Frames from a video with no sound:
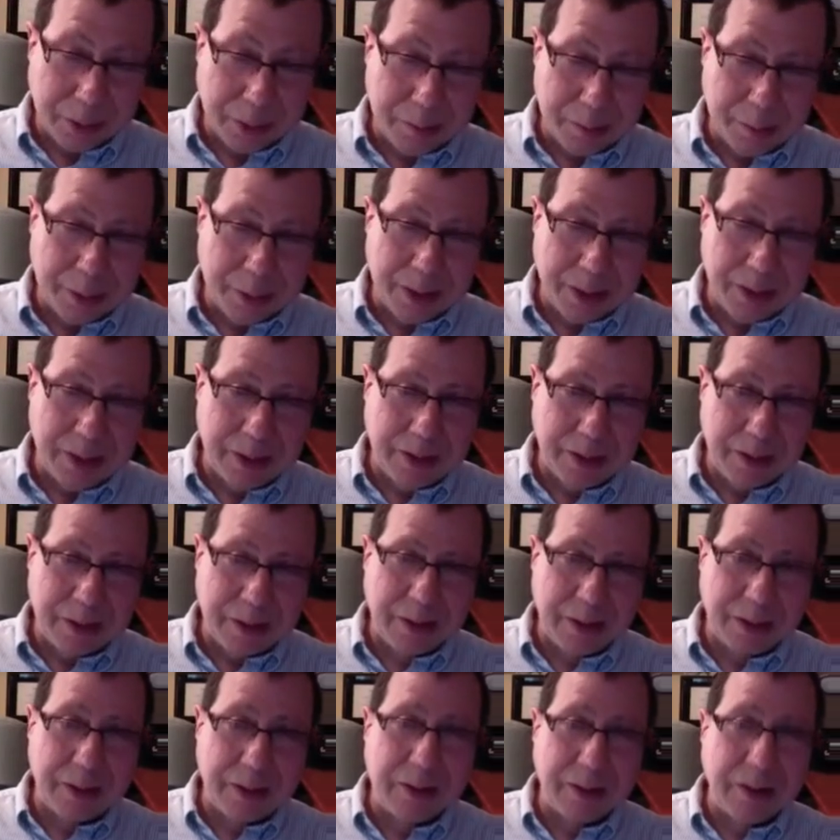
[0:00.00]
But
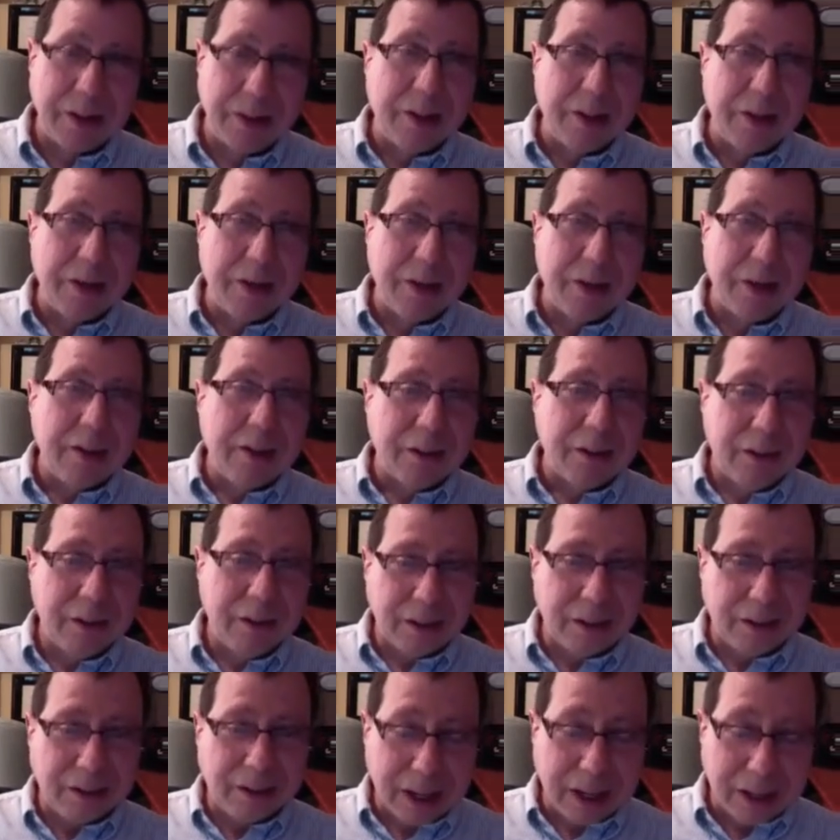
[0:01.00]

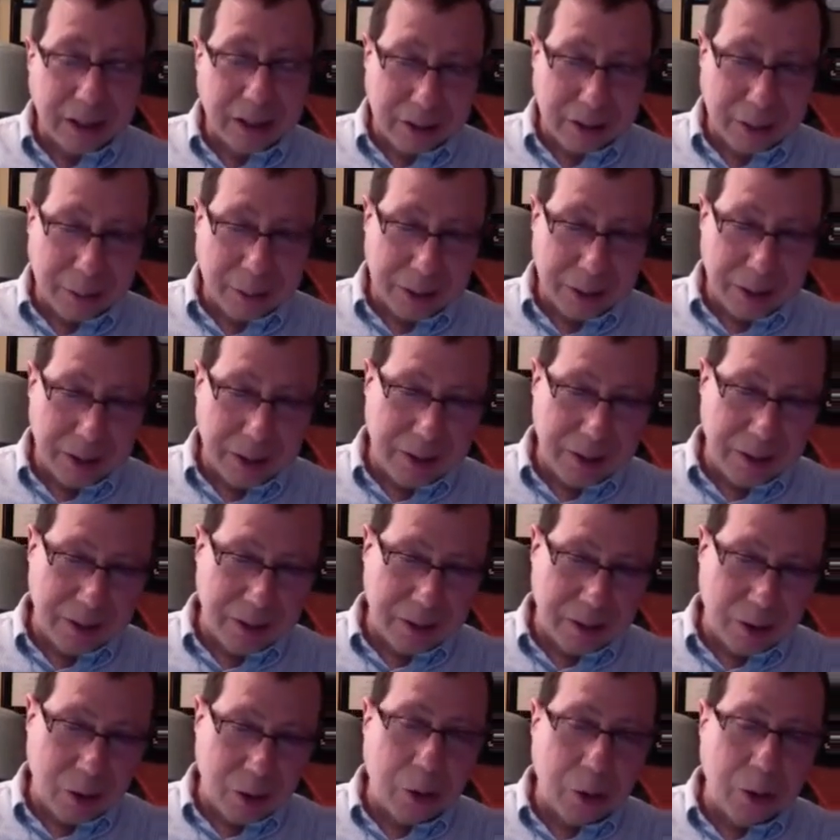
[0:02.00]
it's getting to
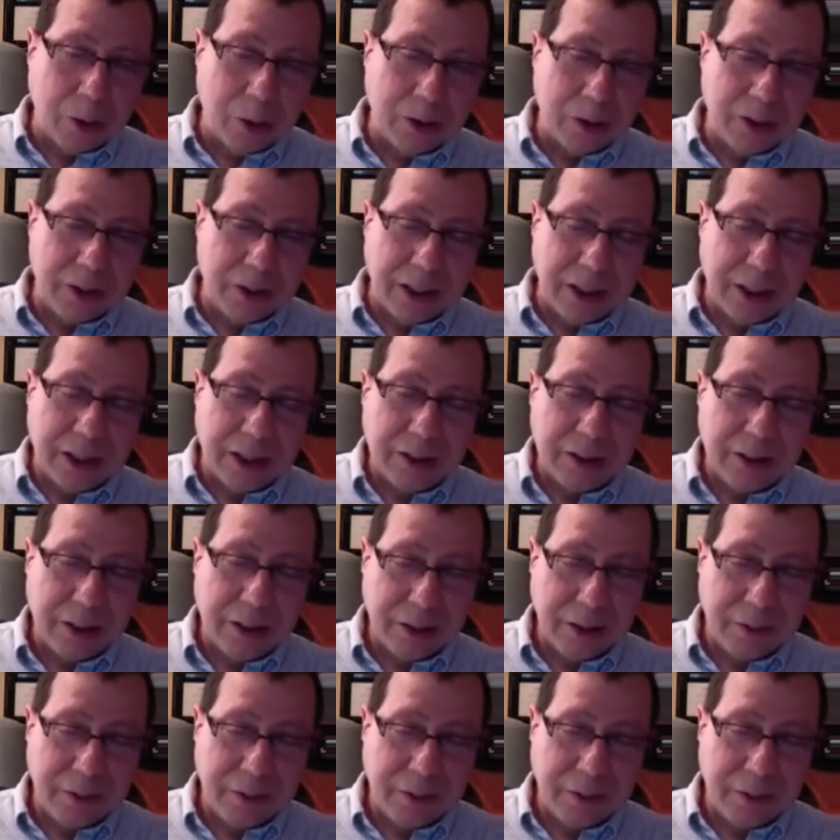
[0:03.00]
be old-ish.